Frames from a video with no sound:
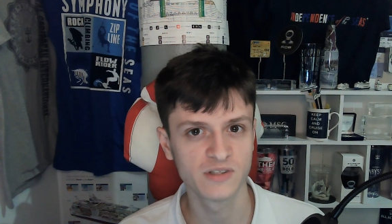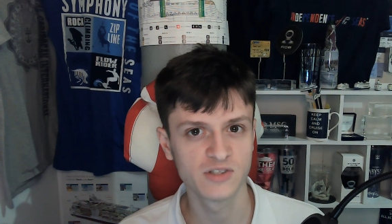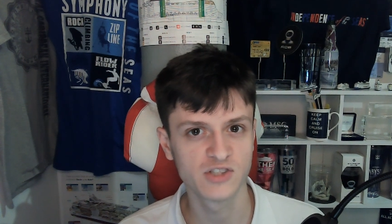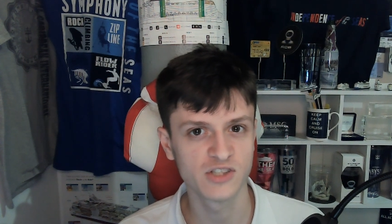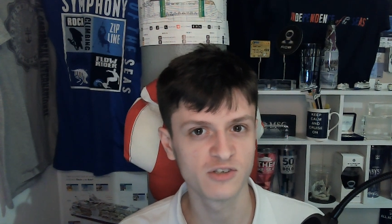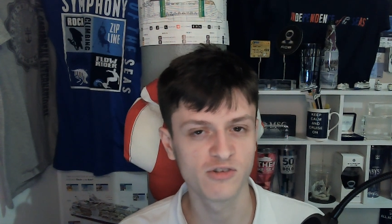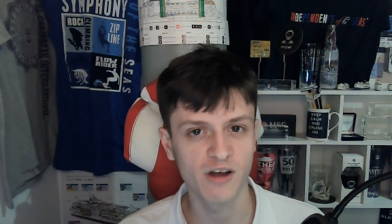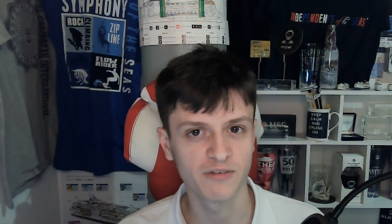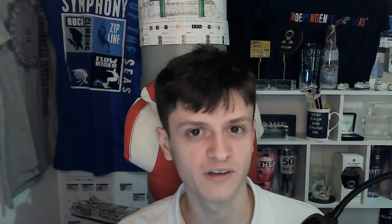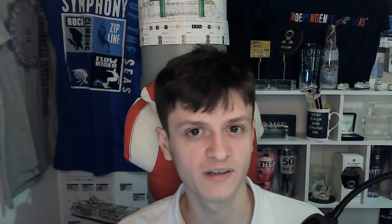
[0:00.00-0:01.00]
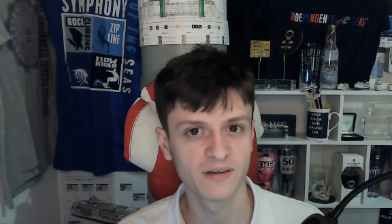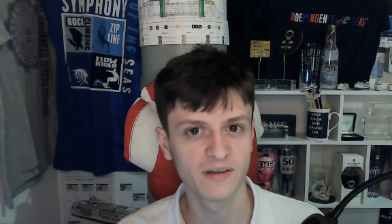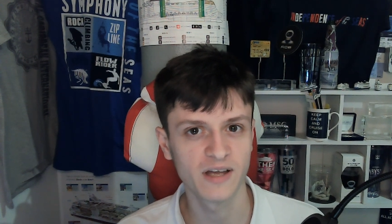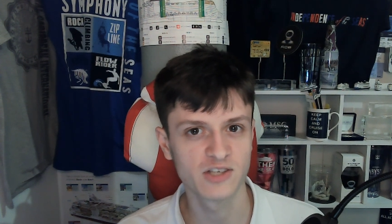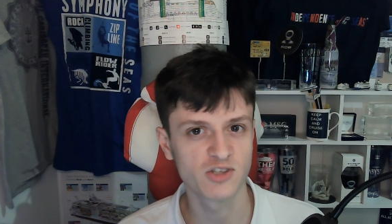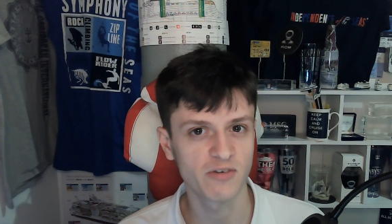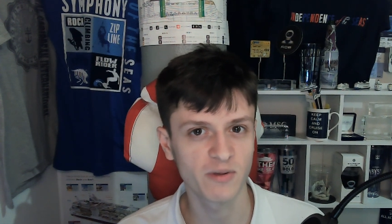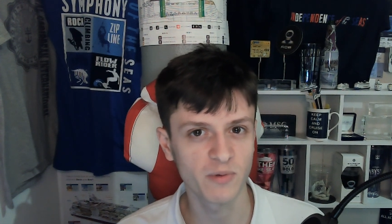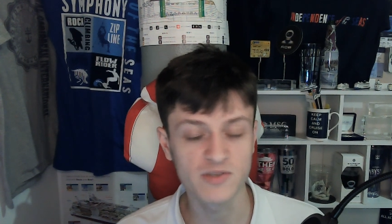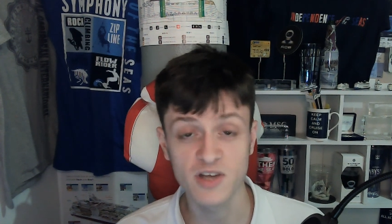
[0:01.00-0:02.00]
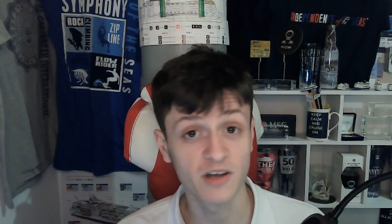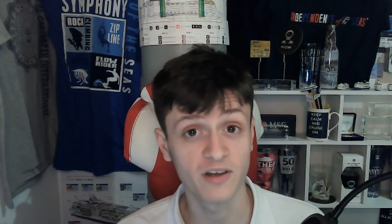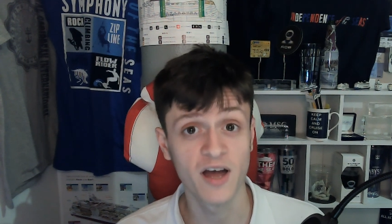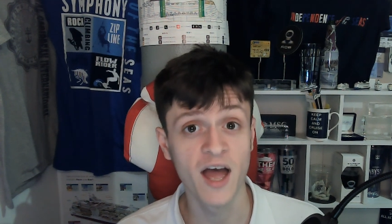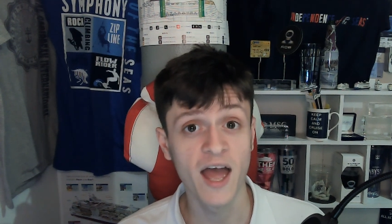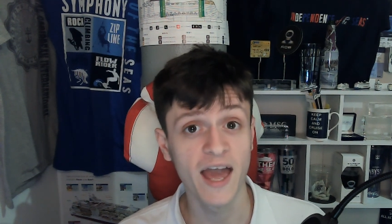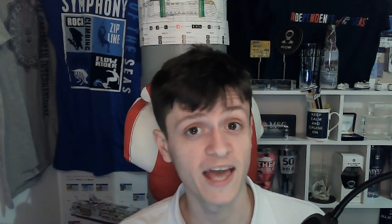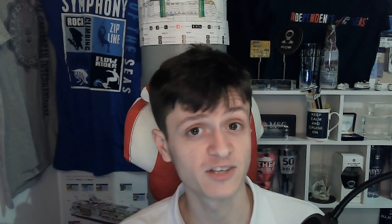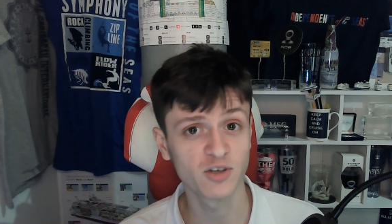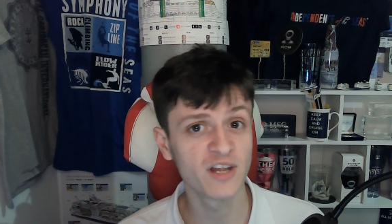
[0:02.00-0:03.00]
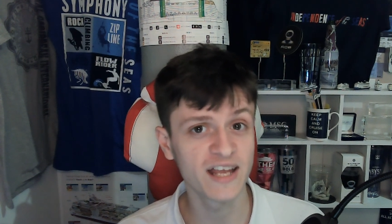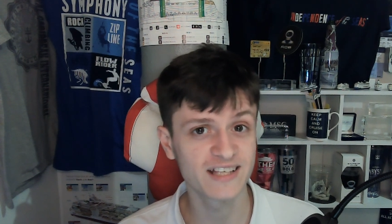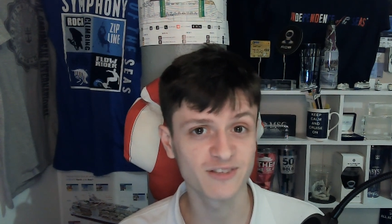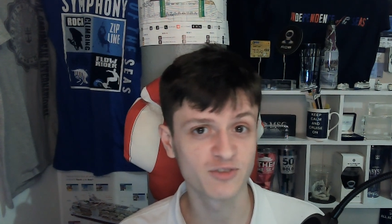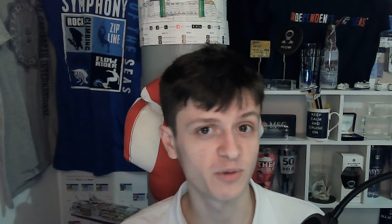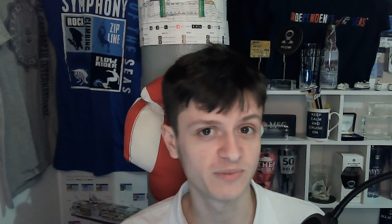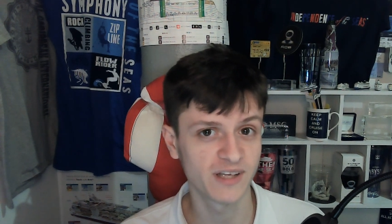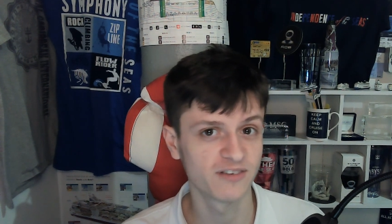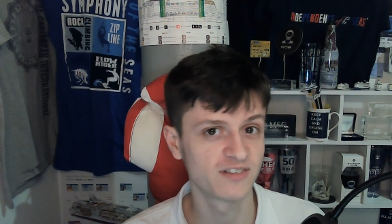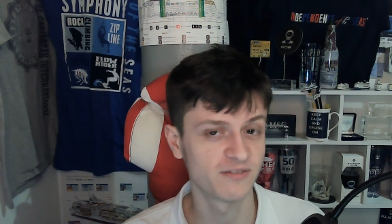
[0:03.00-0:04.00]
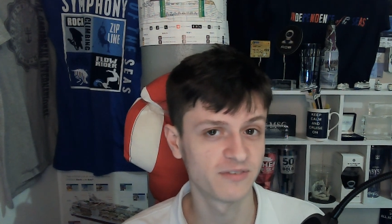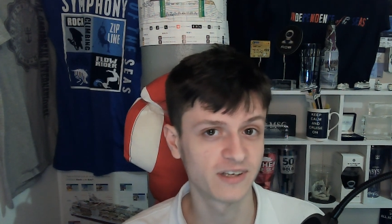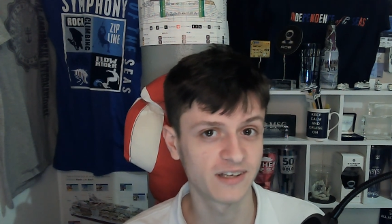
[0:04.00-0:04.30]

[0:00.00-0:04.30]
geographic historic ones. It's on a list of top 10 or something